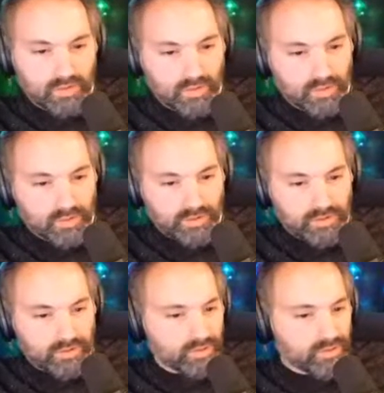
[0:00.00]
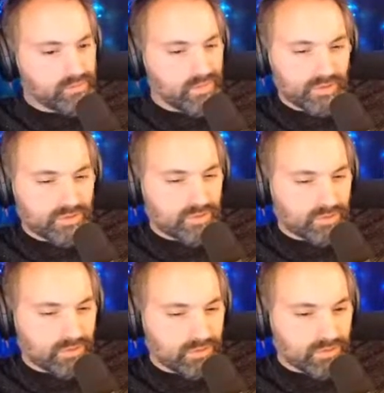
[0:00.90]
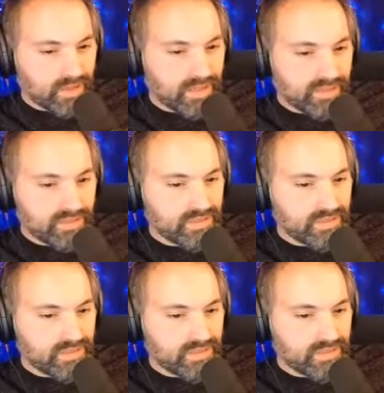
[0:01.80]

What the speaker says: or you're in middle school or high school,